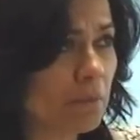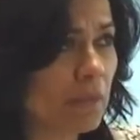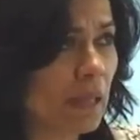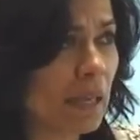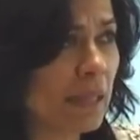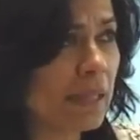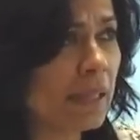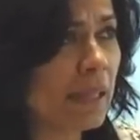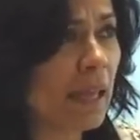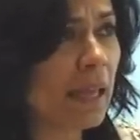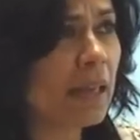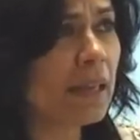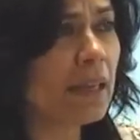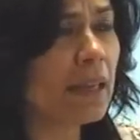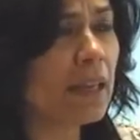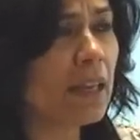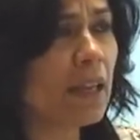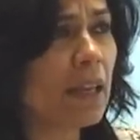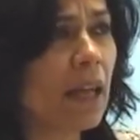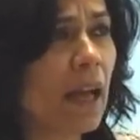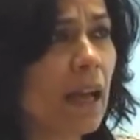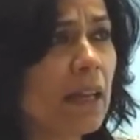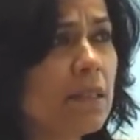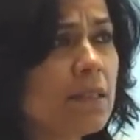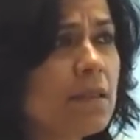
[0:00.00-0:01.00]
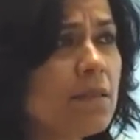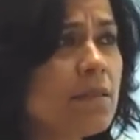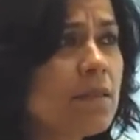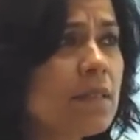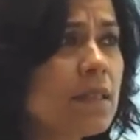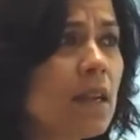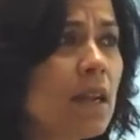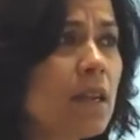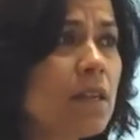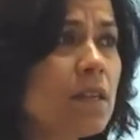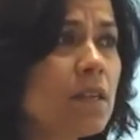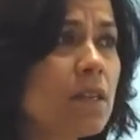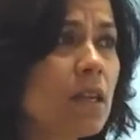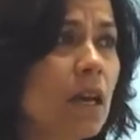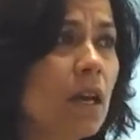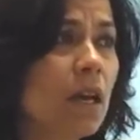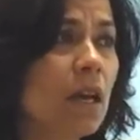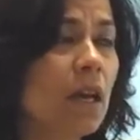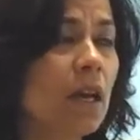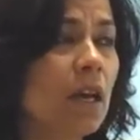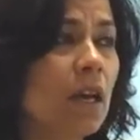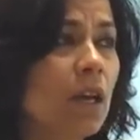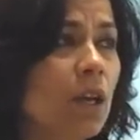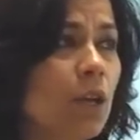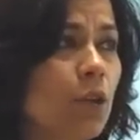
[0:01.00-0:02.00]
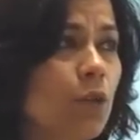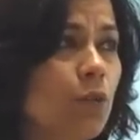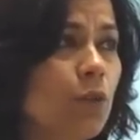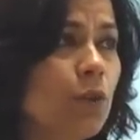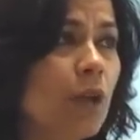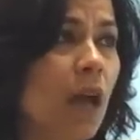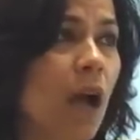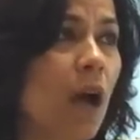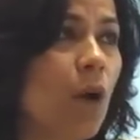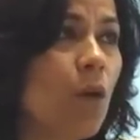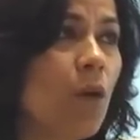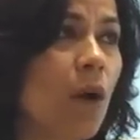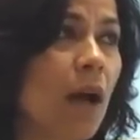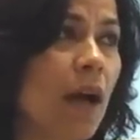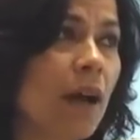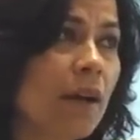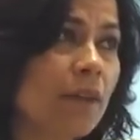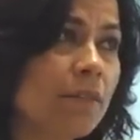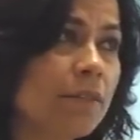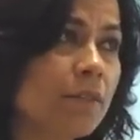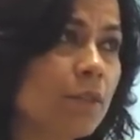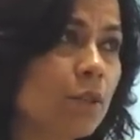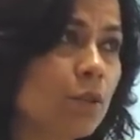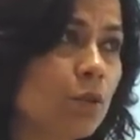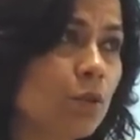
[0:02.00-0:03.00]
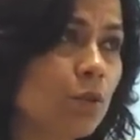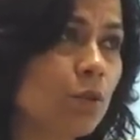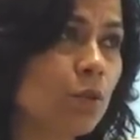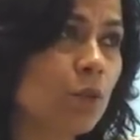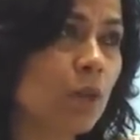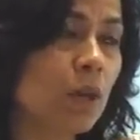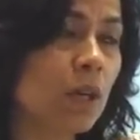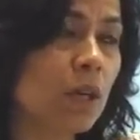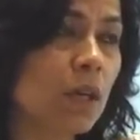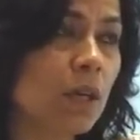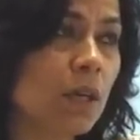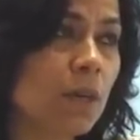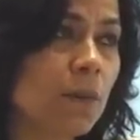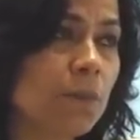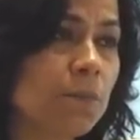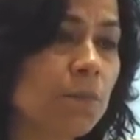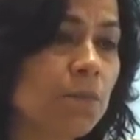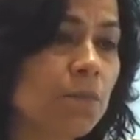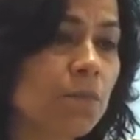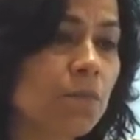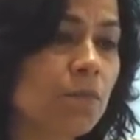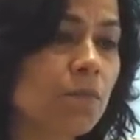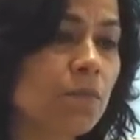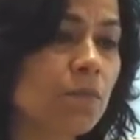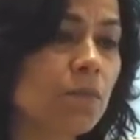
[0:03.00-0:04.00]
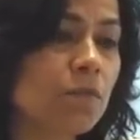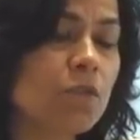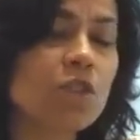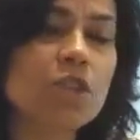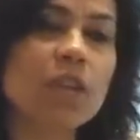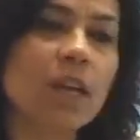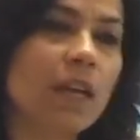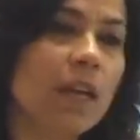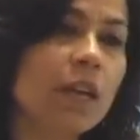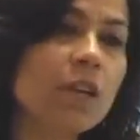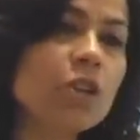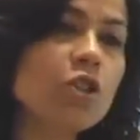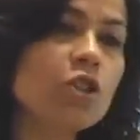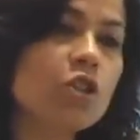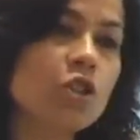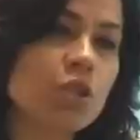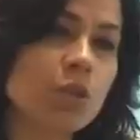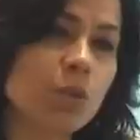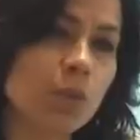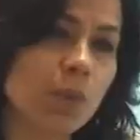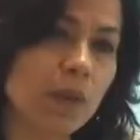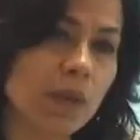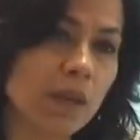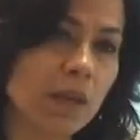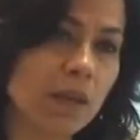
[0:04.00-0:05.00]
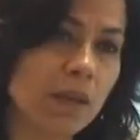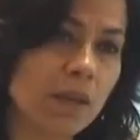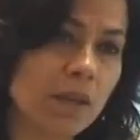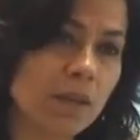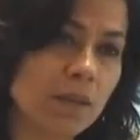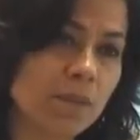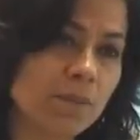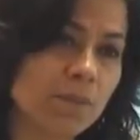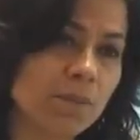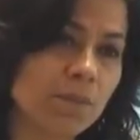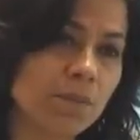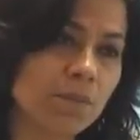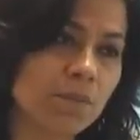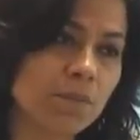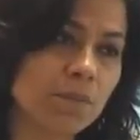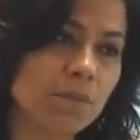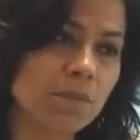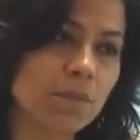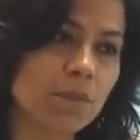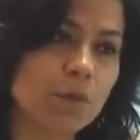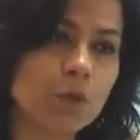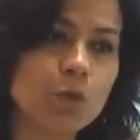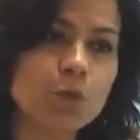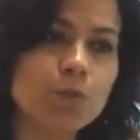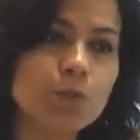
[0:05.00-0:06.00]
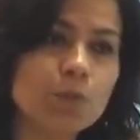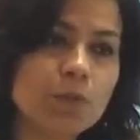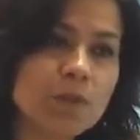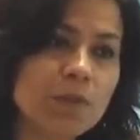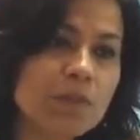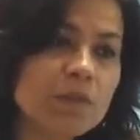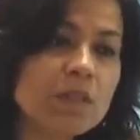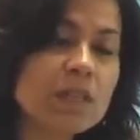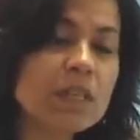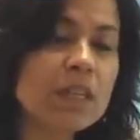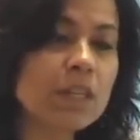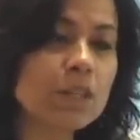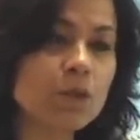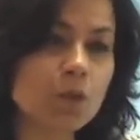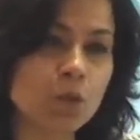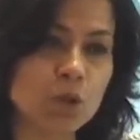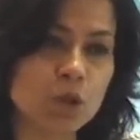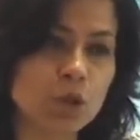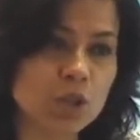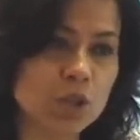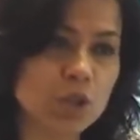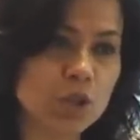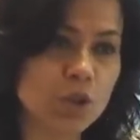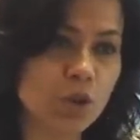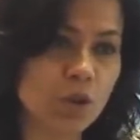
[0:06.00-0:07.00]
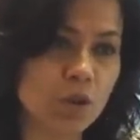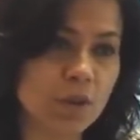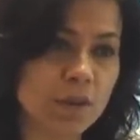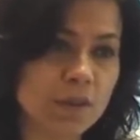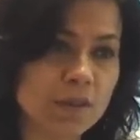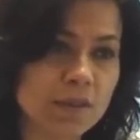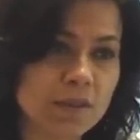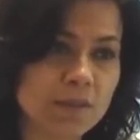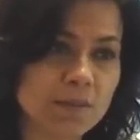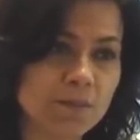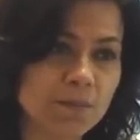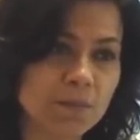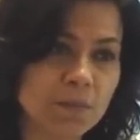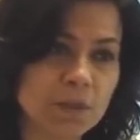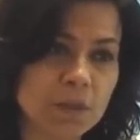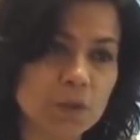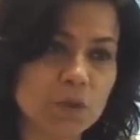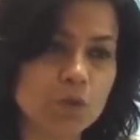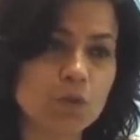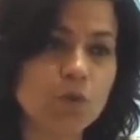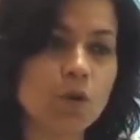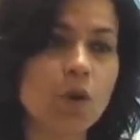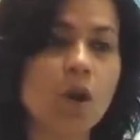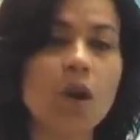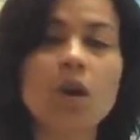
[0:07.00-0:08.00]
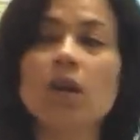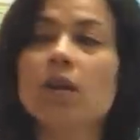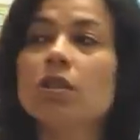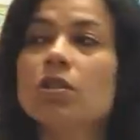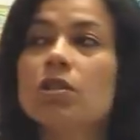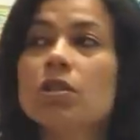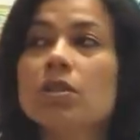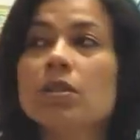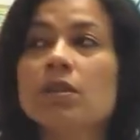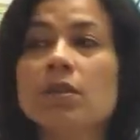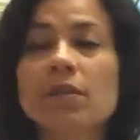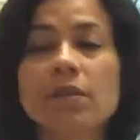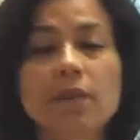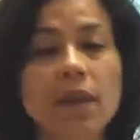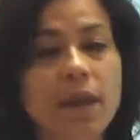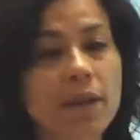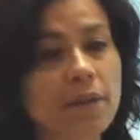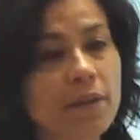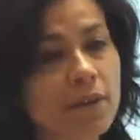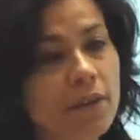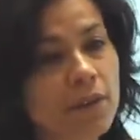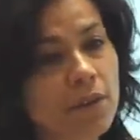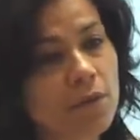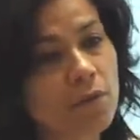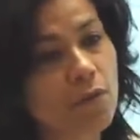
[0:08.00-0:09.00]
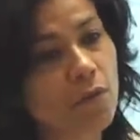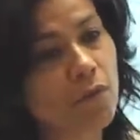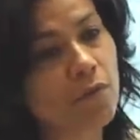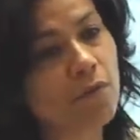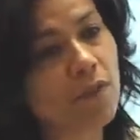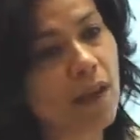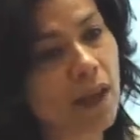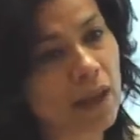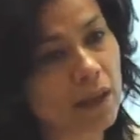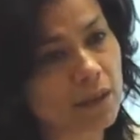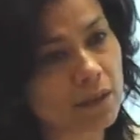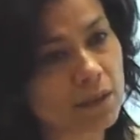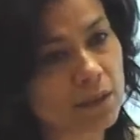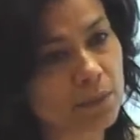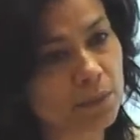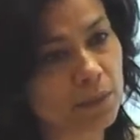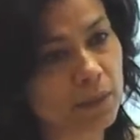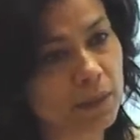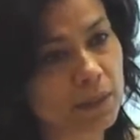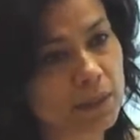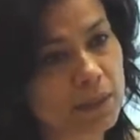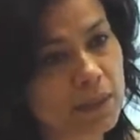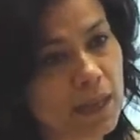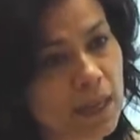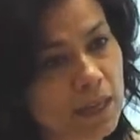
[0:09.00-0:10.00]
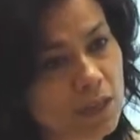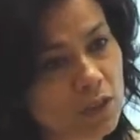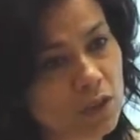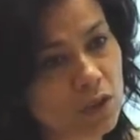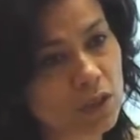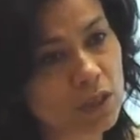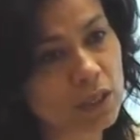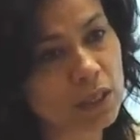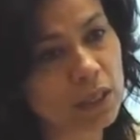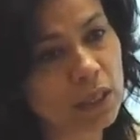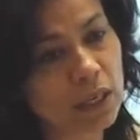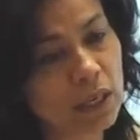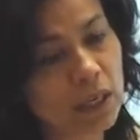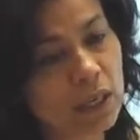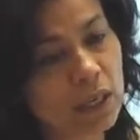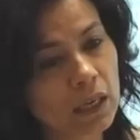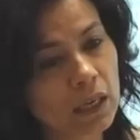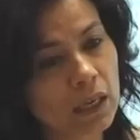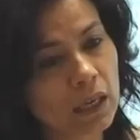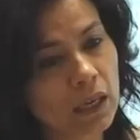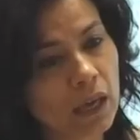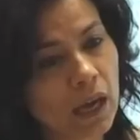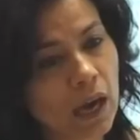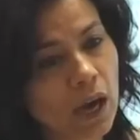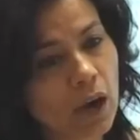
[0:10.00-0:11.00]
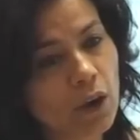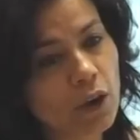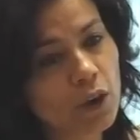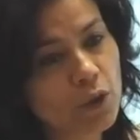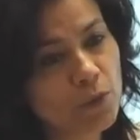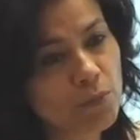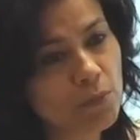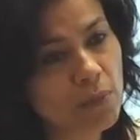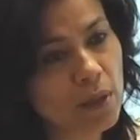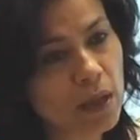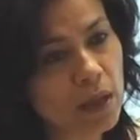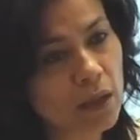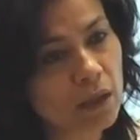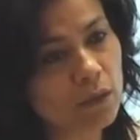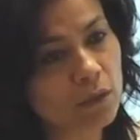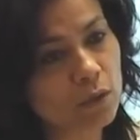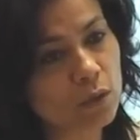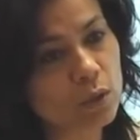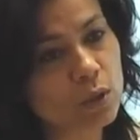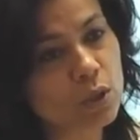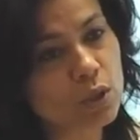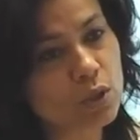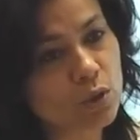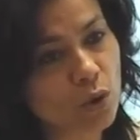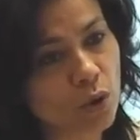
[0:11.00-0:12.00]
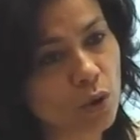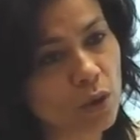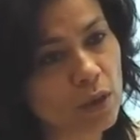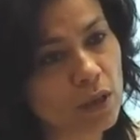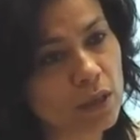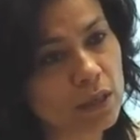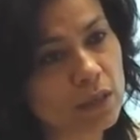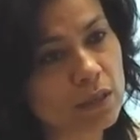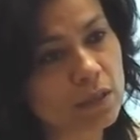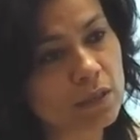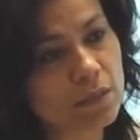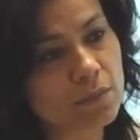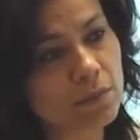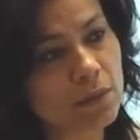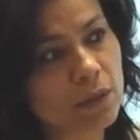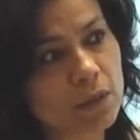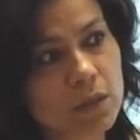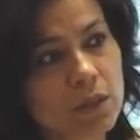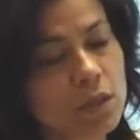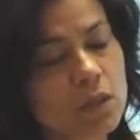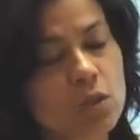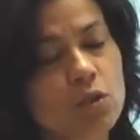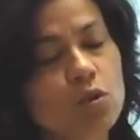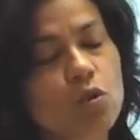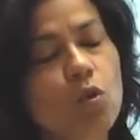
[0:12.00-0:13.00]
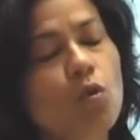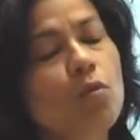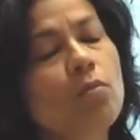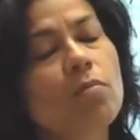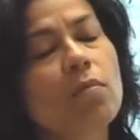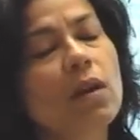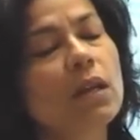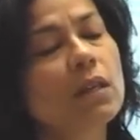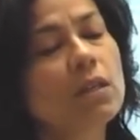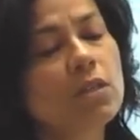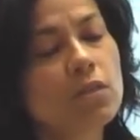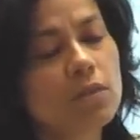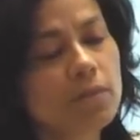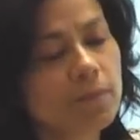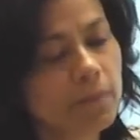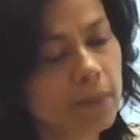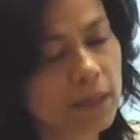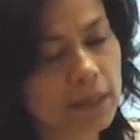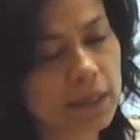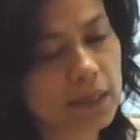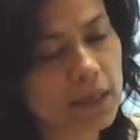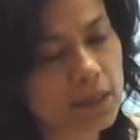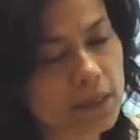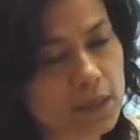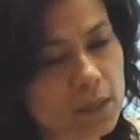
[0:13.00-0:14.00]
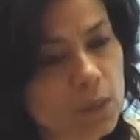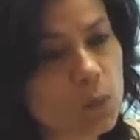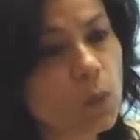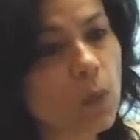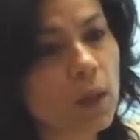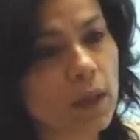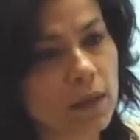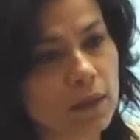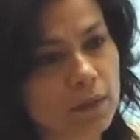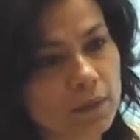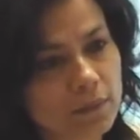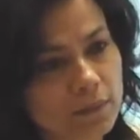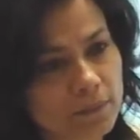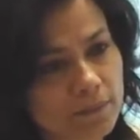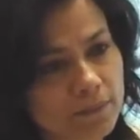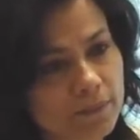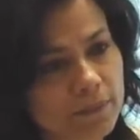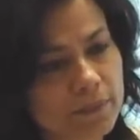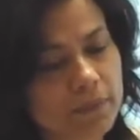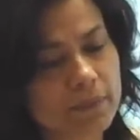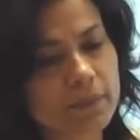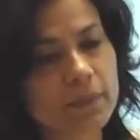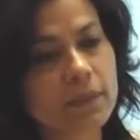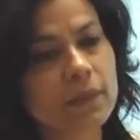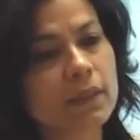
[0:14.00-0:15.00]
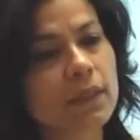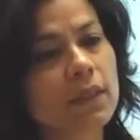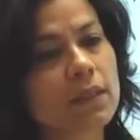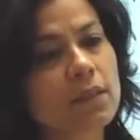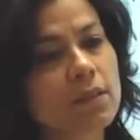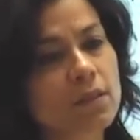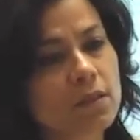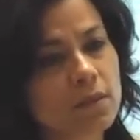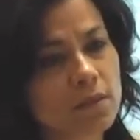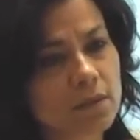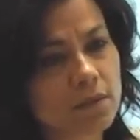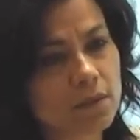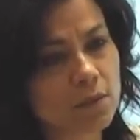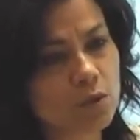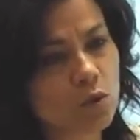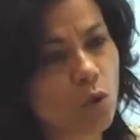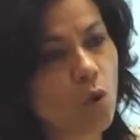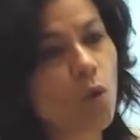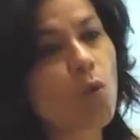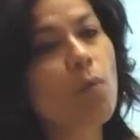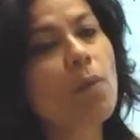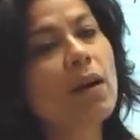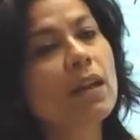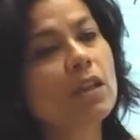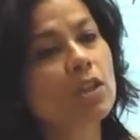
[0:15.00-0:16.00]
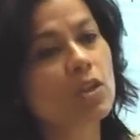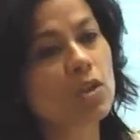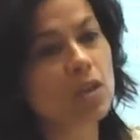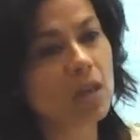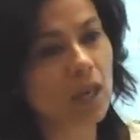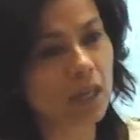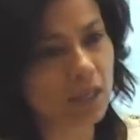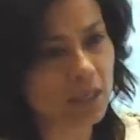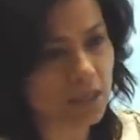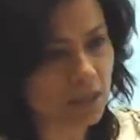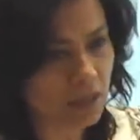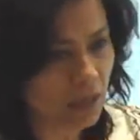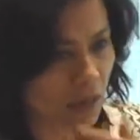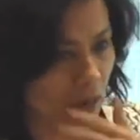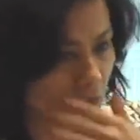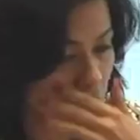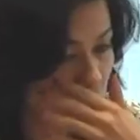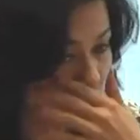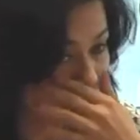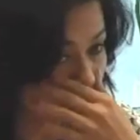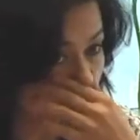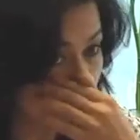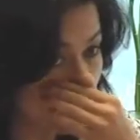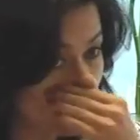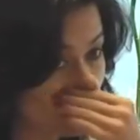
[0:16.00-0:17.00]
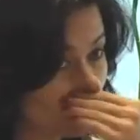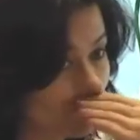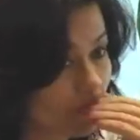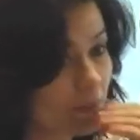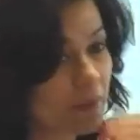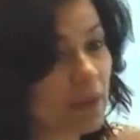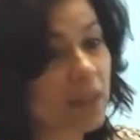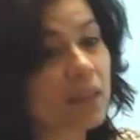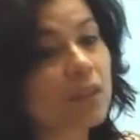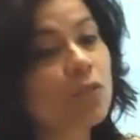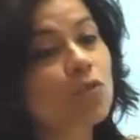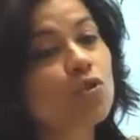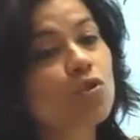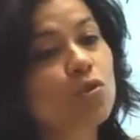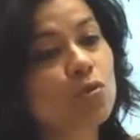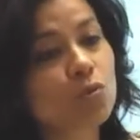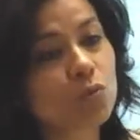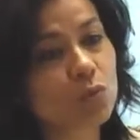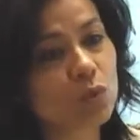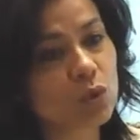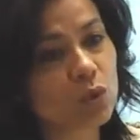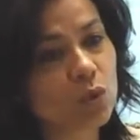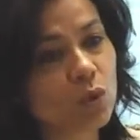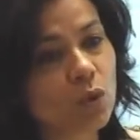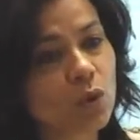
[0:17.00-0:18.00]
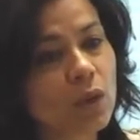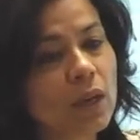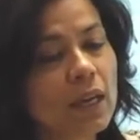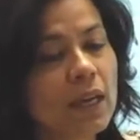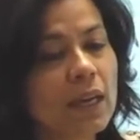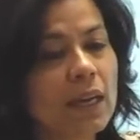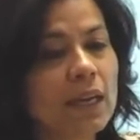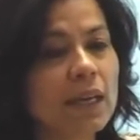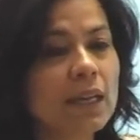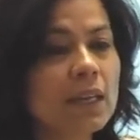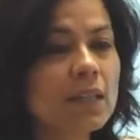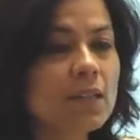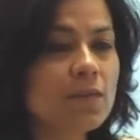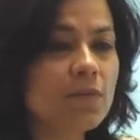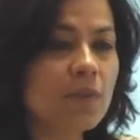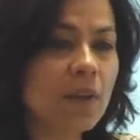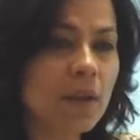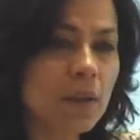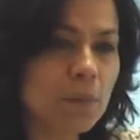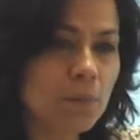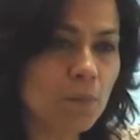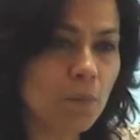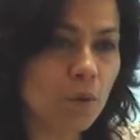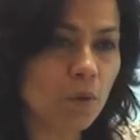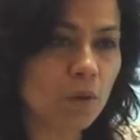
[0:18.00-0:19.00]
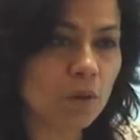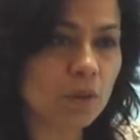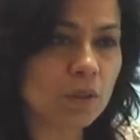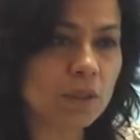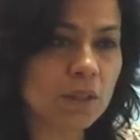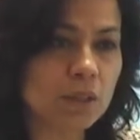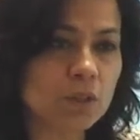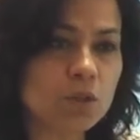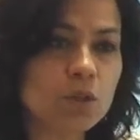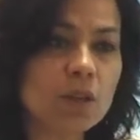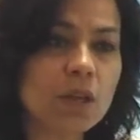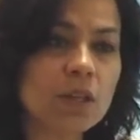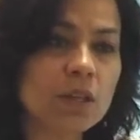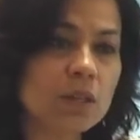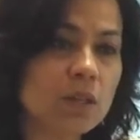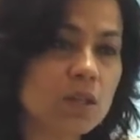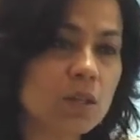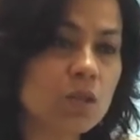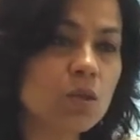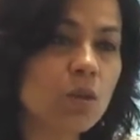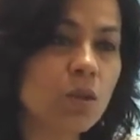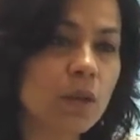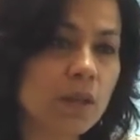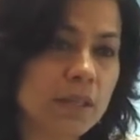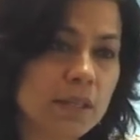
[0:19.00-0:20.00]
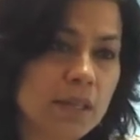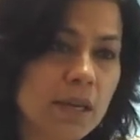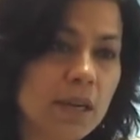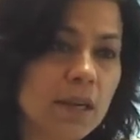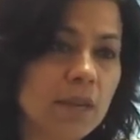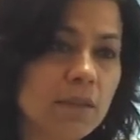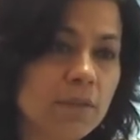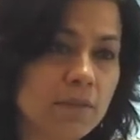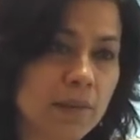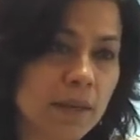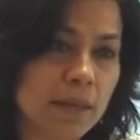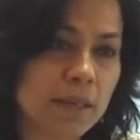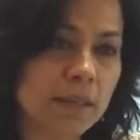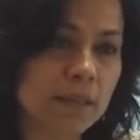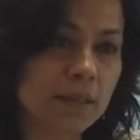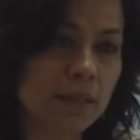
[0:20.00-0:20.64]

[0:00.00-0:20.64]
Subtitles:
And that, as a result, you now have to change the way you previously told your stories. It's no longer just a narrative of facts, but it's actually how do you make those stories, because there's so much of media as well, and there's so much clutter. How do you sort of break through? So it's very important that you get your storytelling right.